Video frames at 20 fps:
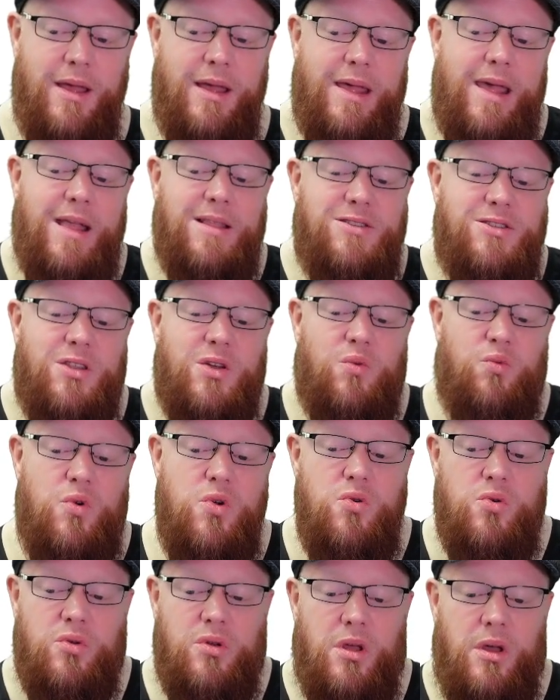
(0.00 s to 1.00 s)
It's the
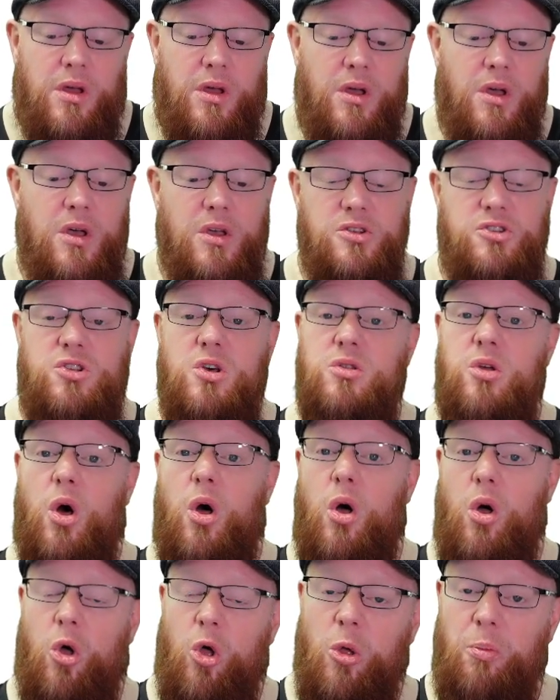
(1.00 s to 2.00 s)
root. So the
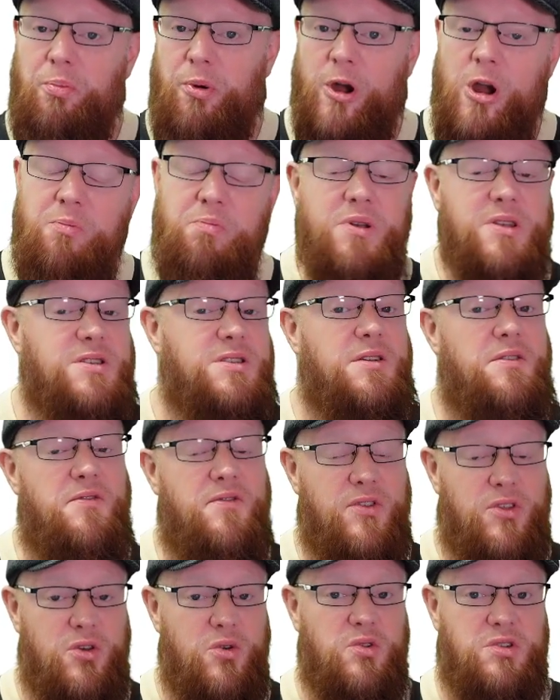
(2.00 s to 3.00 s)
whole purpose of
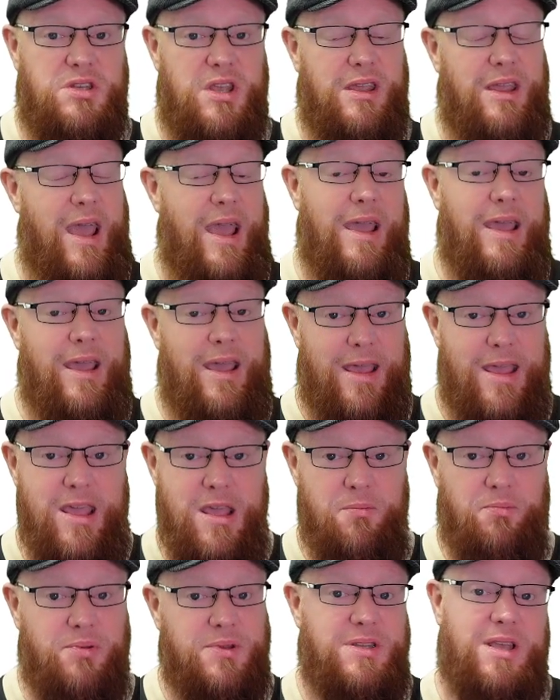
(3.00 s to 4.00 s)
using a
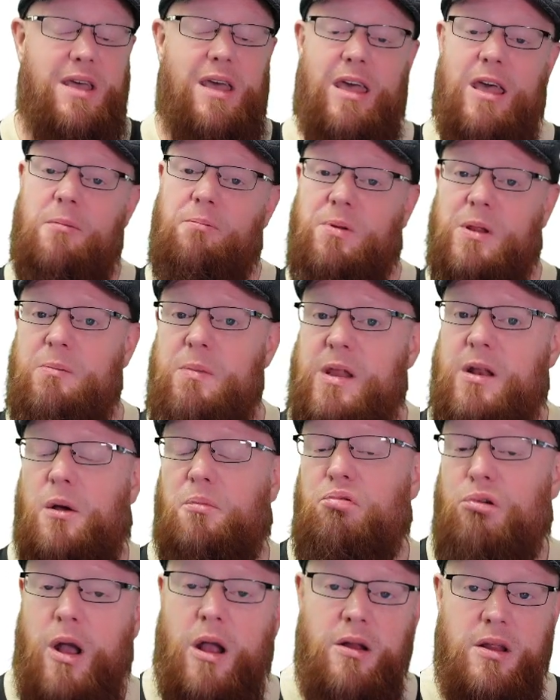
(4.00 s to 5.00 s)
heap to implement a
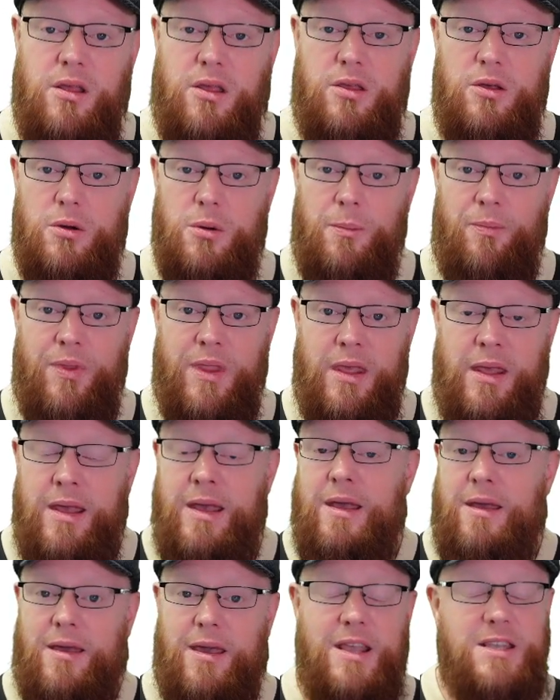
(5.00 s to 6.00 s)
priority queue
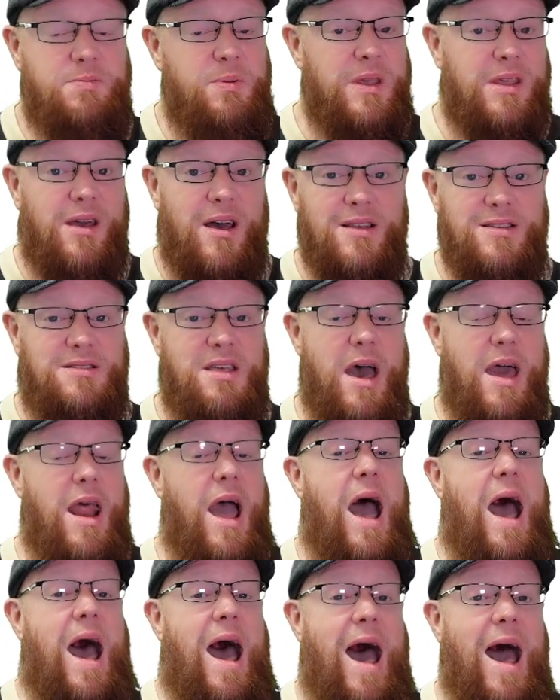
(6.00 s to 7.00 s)
is because that
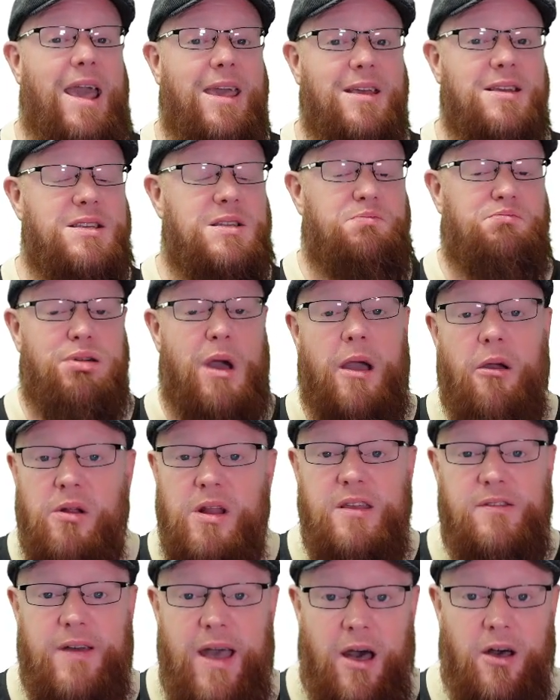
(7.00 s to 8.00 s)
highest
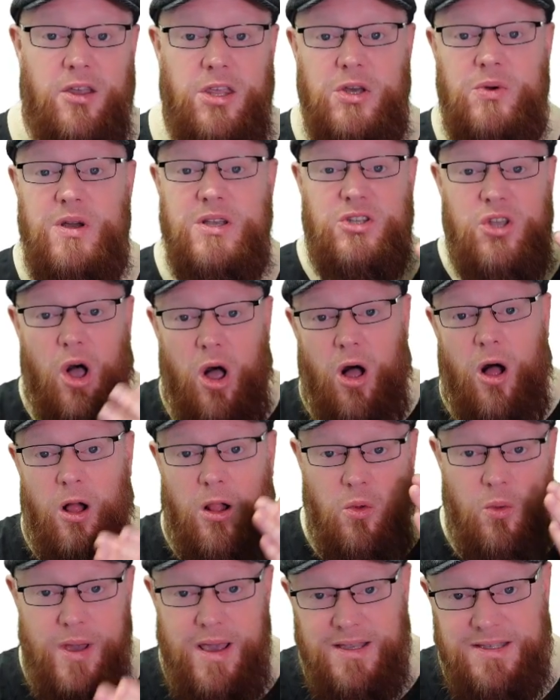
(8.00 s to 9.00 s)
priority value is
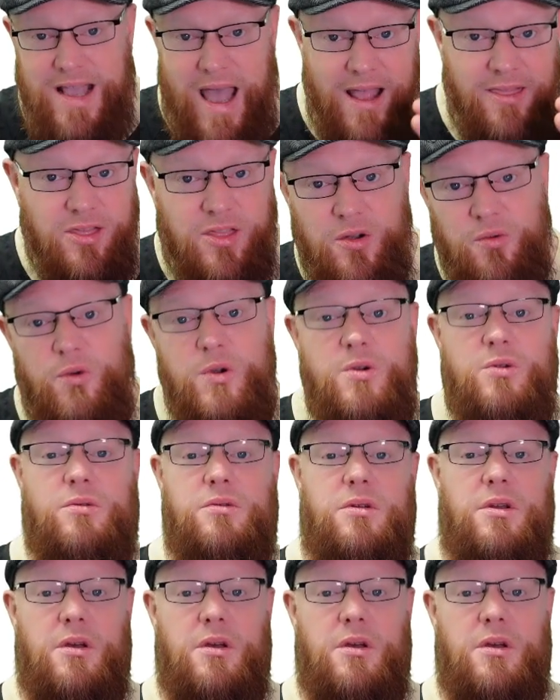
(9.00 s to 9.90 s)
always at the root.